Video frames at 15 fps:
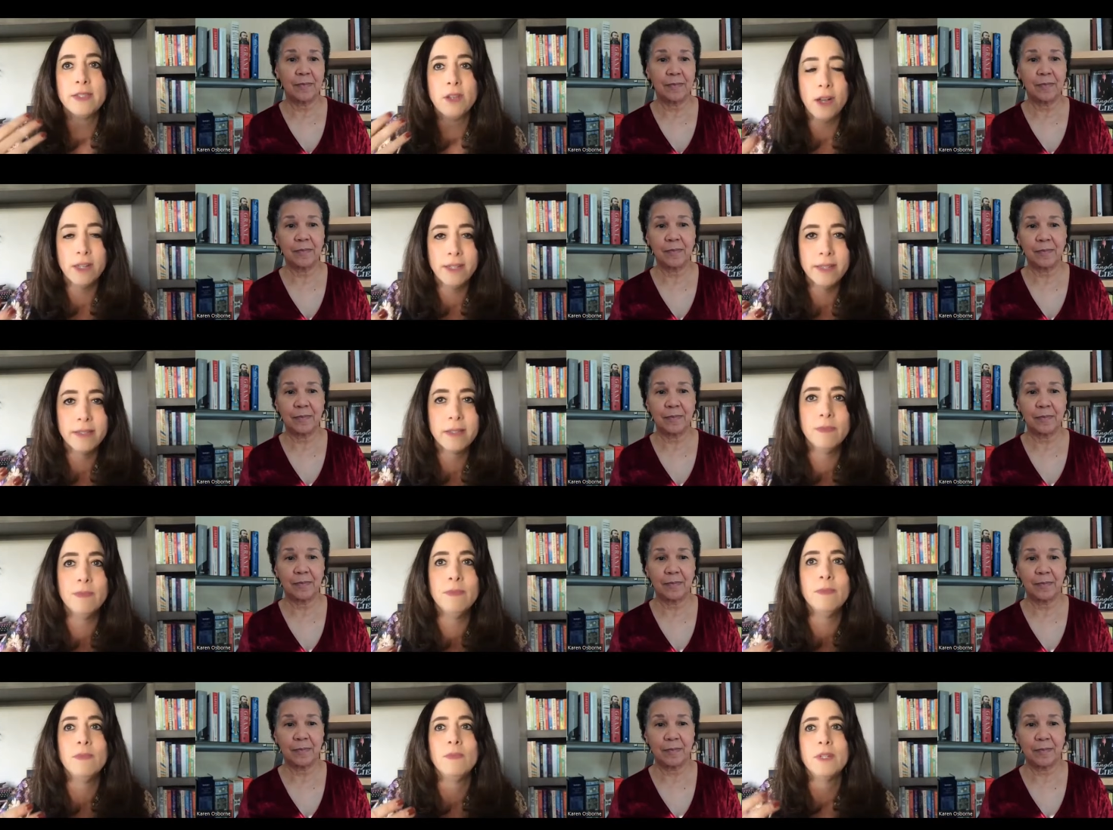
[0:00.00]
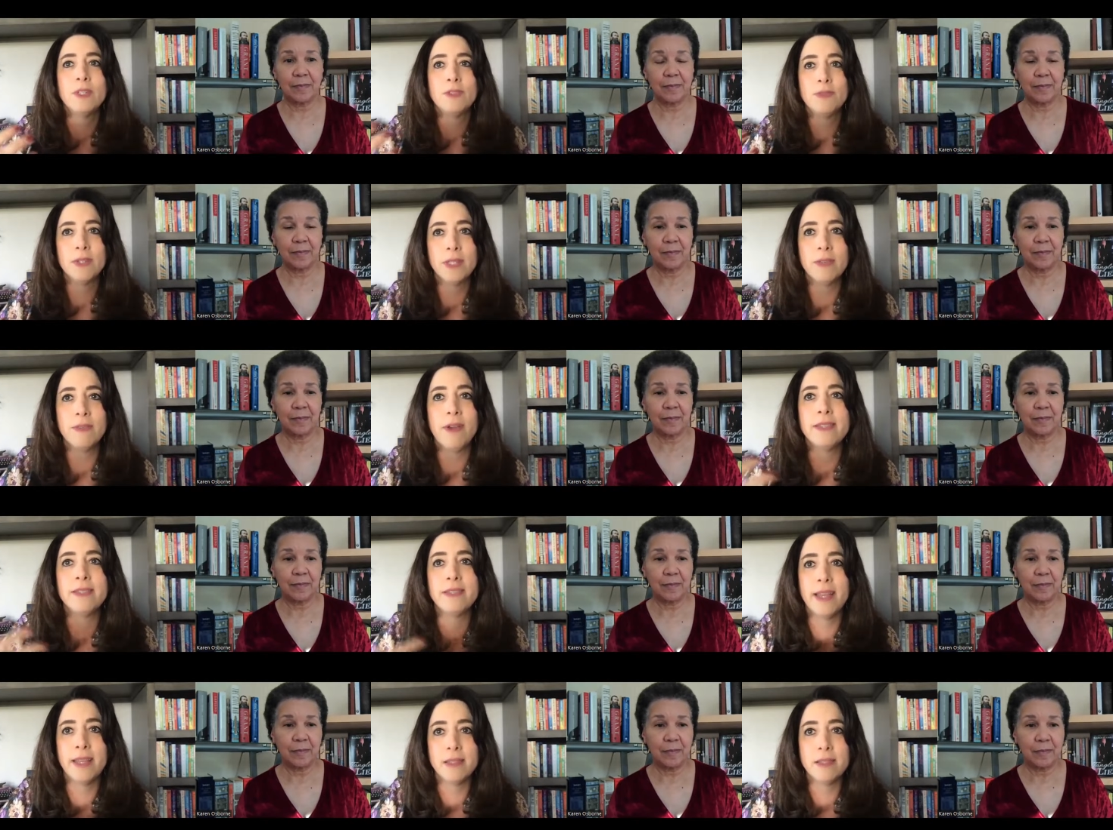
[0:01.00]
Speaker 1: has autism, which really
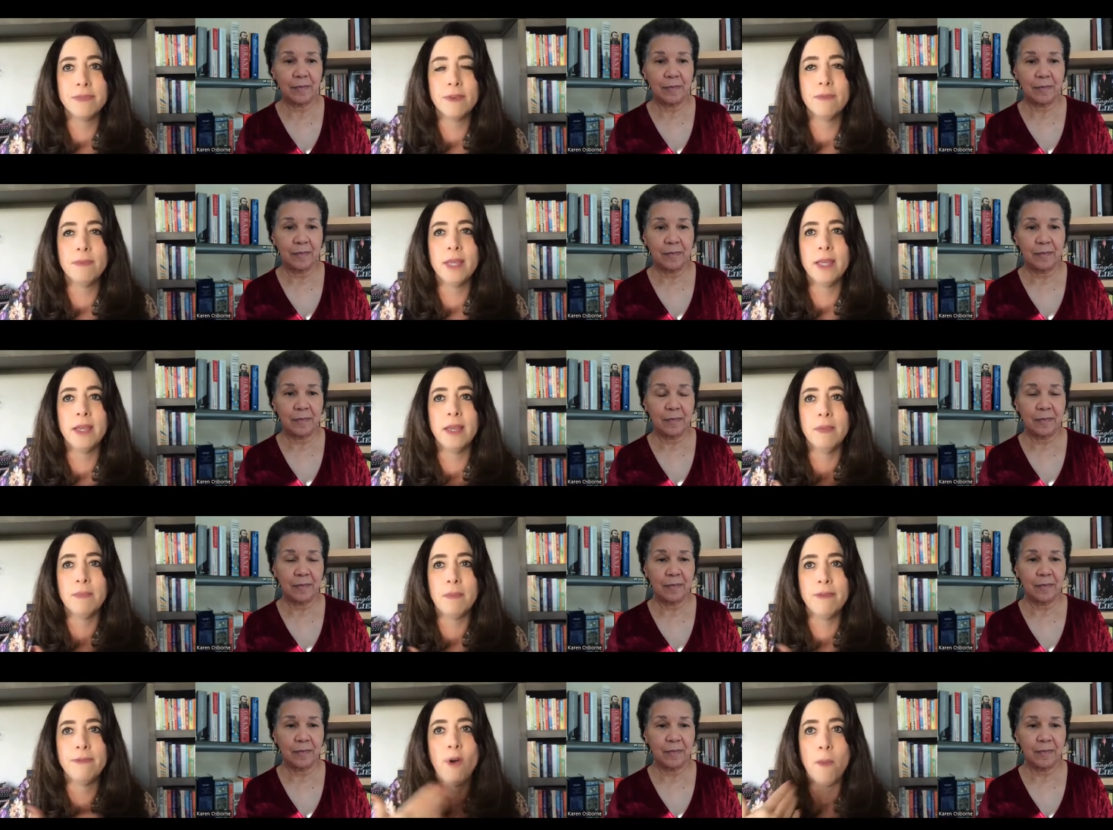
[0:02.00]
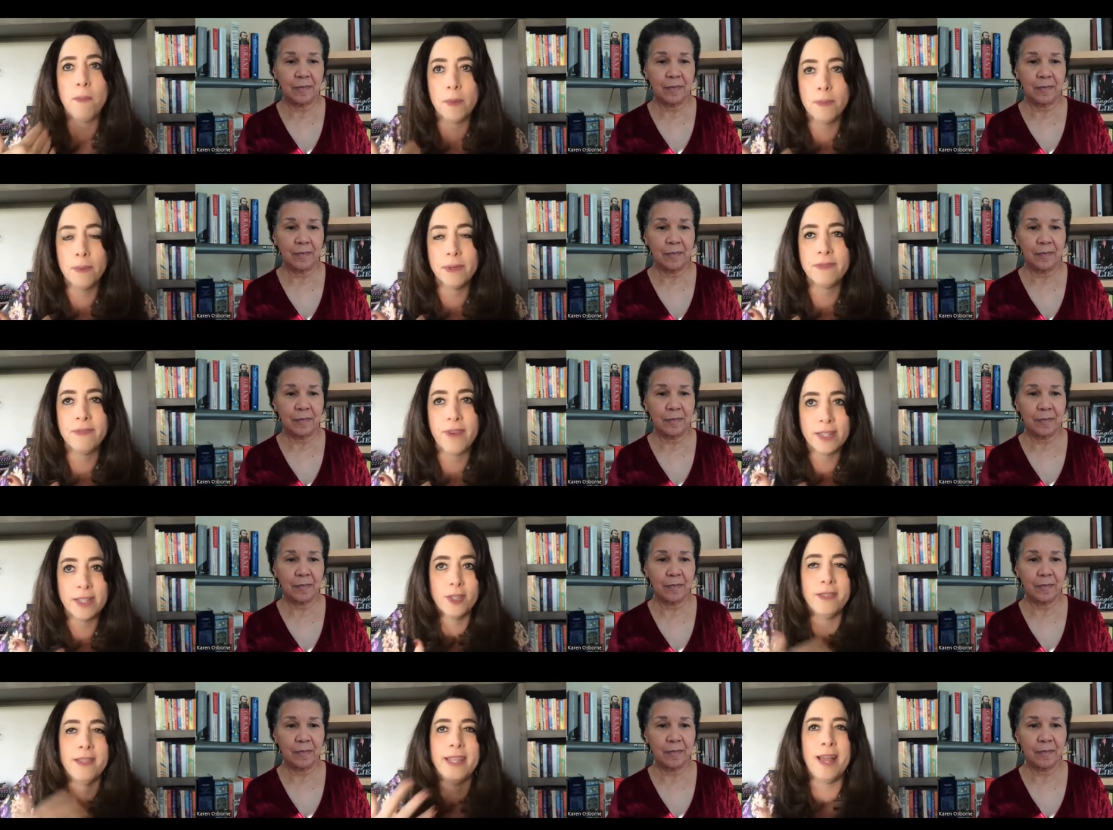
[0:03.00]
resonates for me in my former
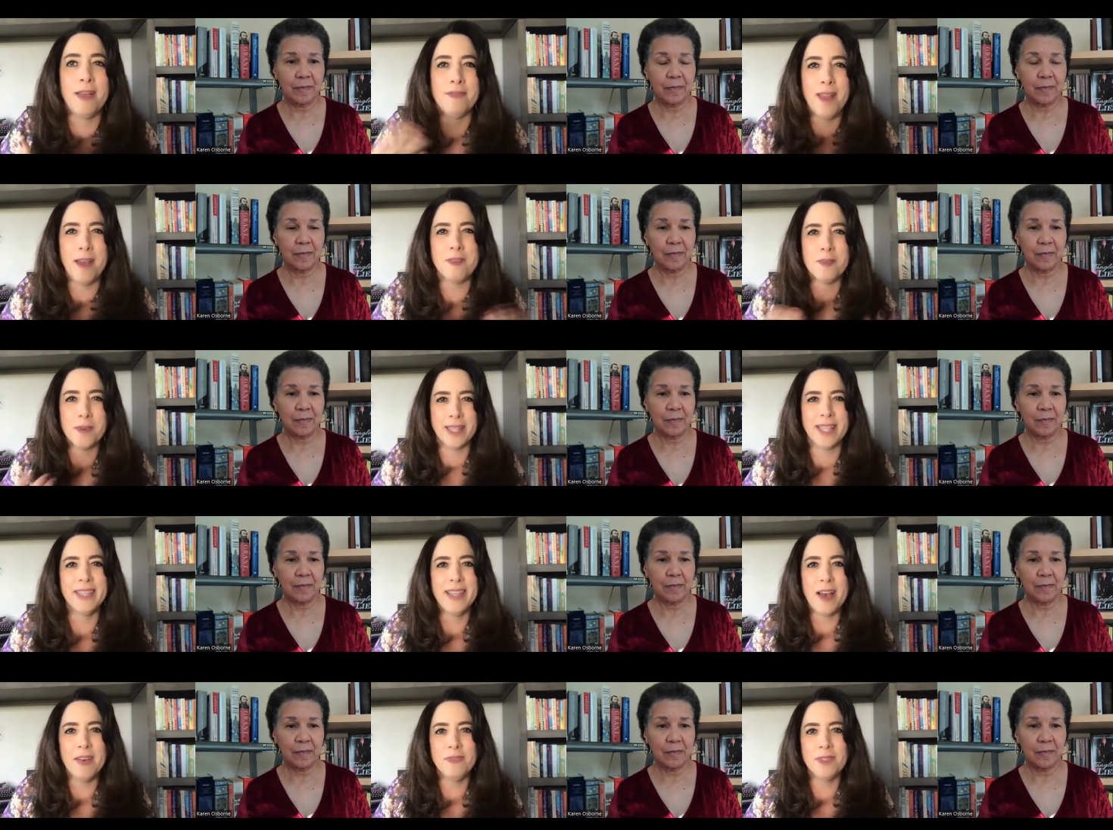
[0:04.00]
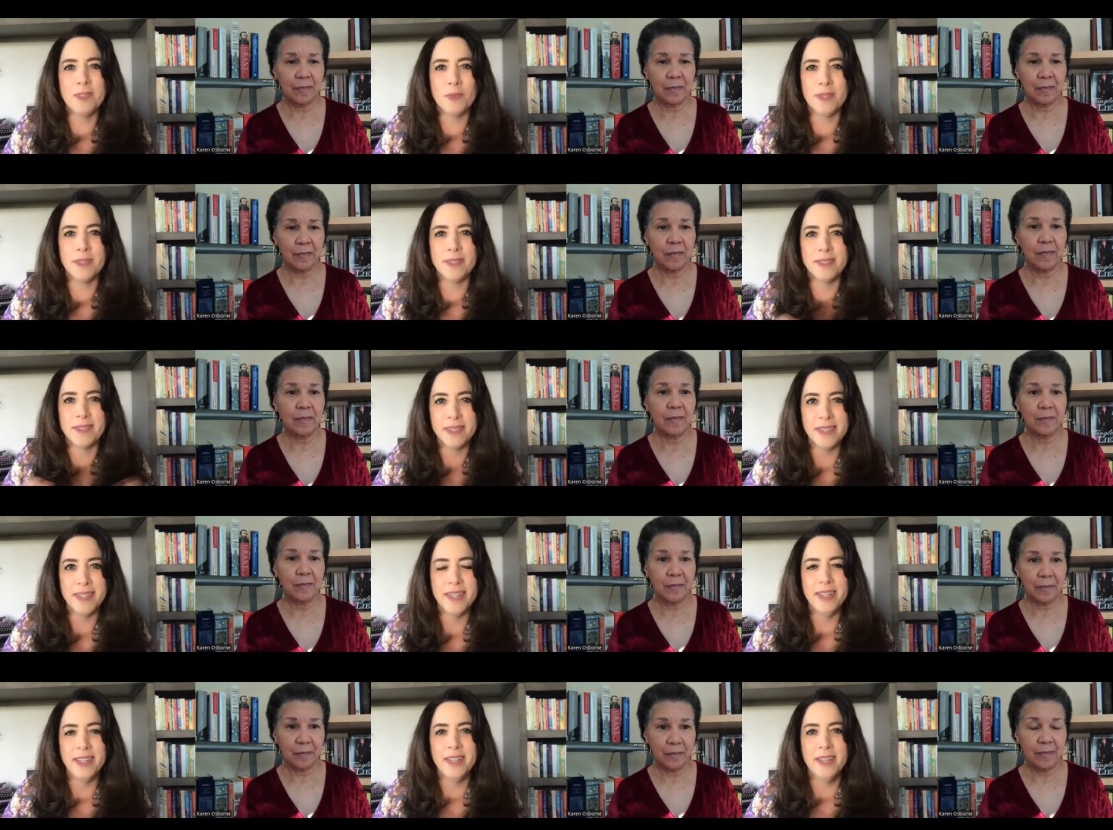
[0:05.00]
profession that I've never really left. Once
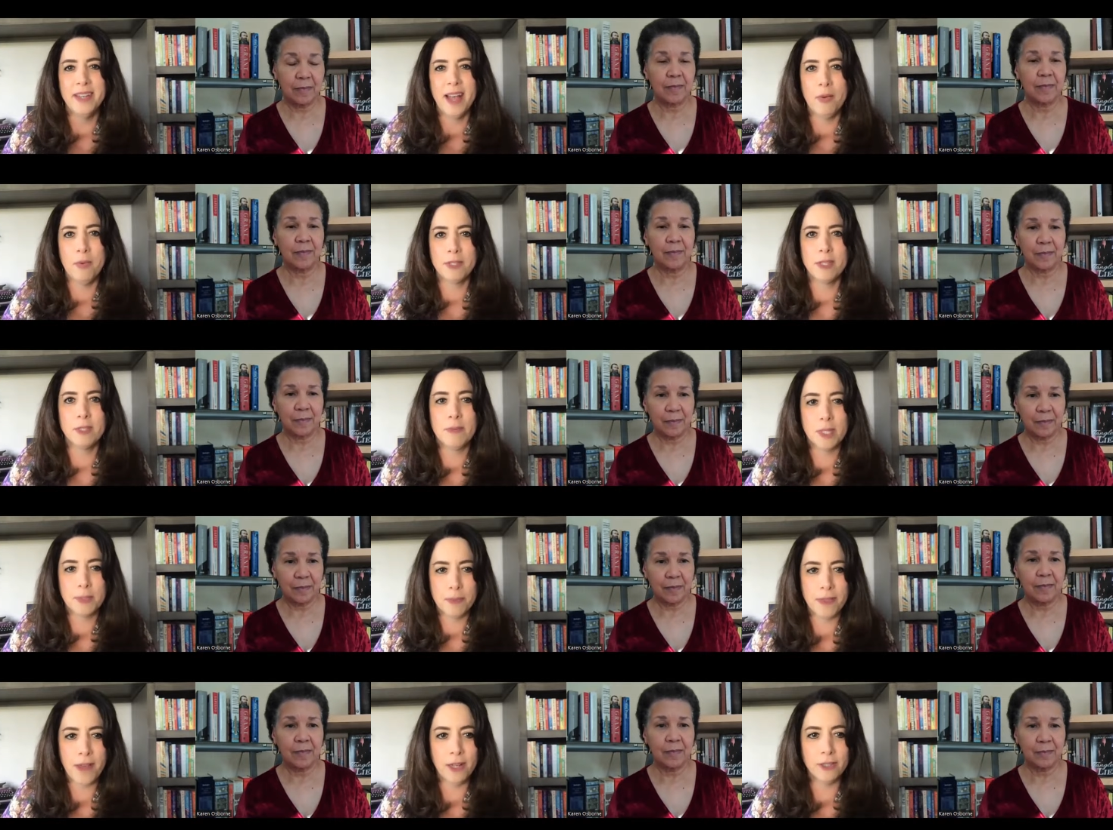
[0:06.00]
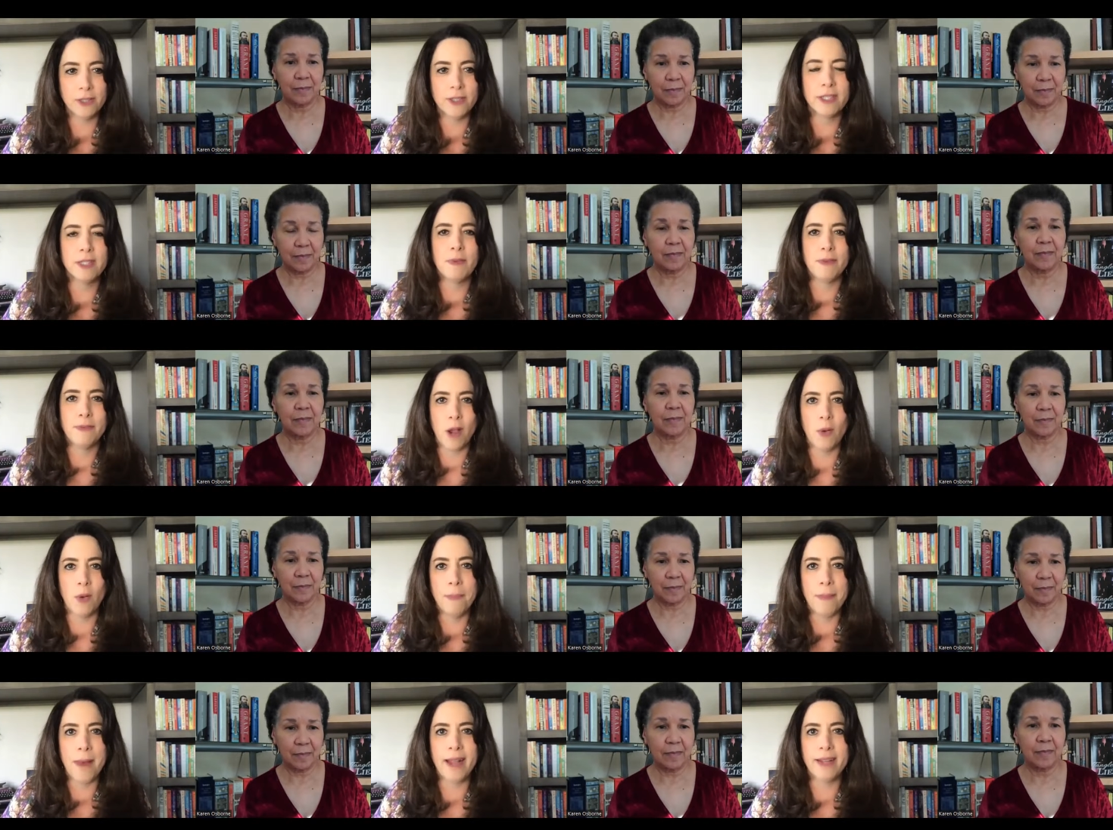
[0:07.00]
I was a speech pathologist before I
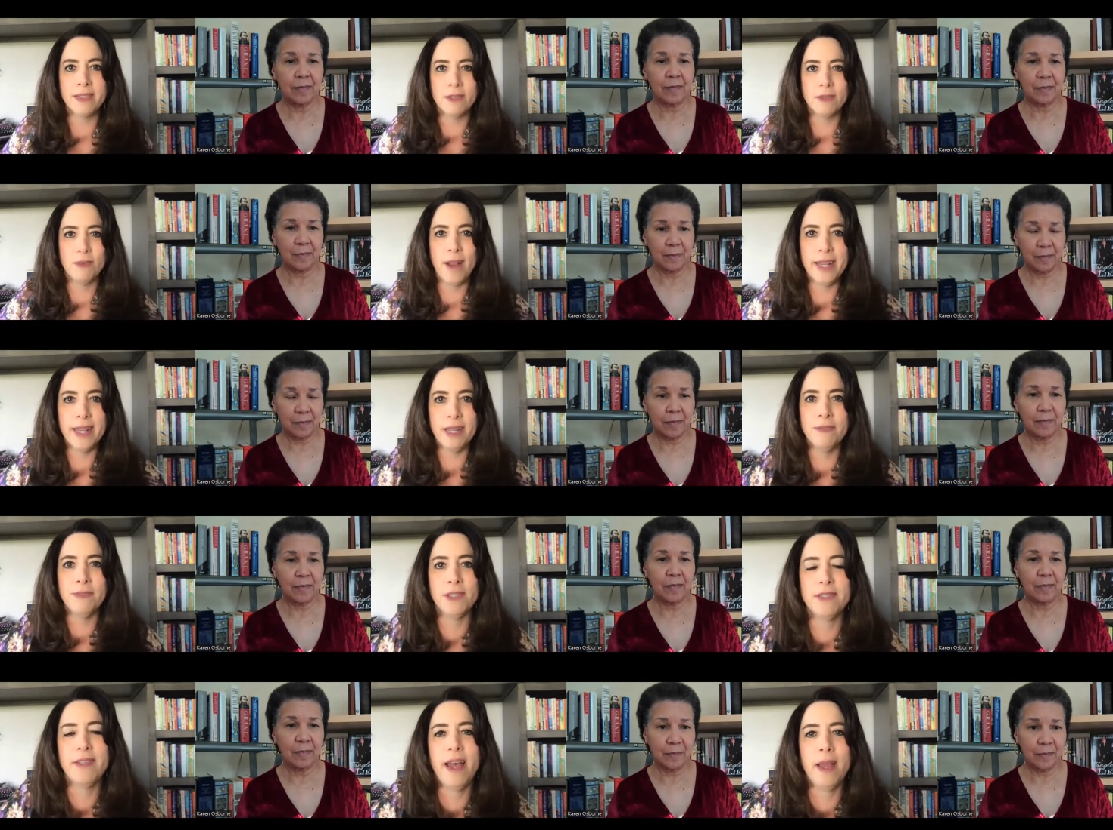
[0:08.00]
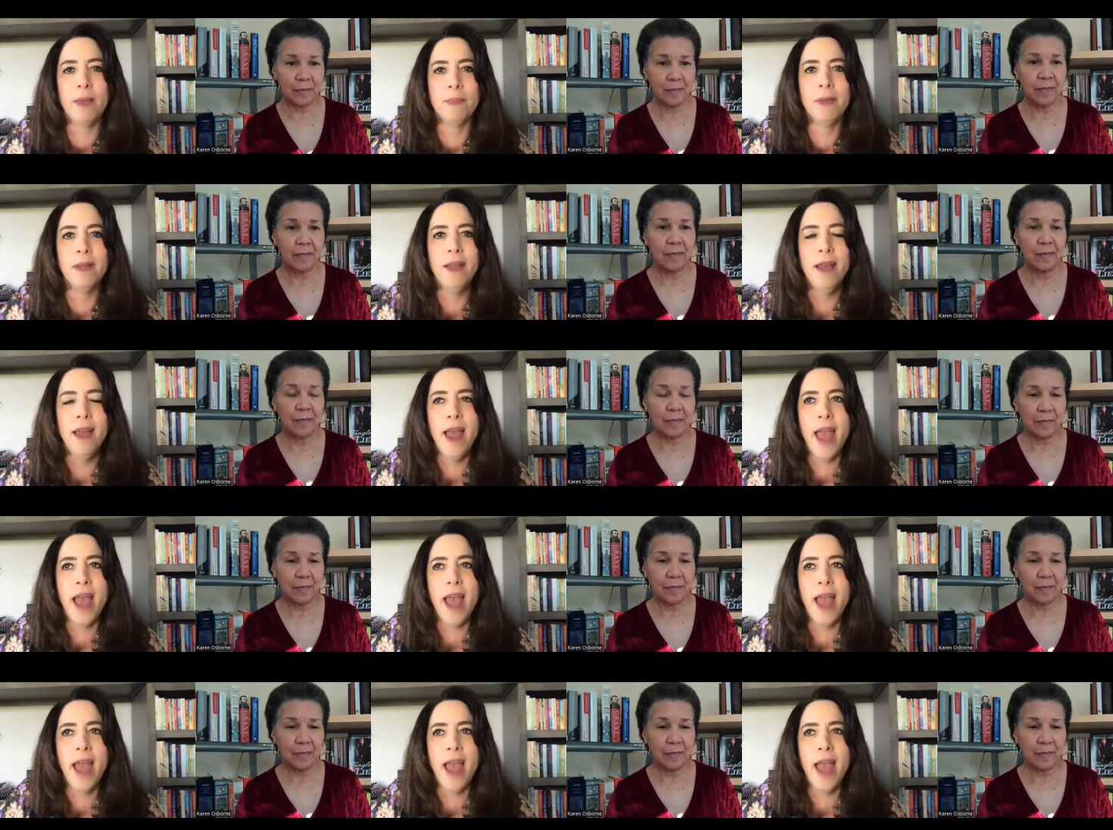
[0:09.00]
went back to writing full time.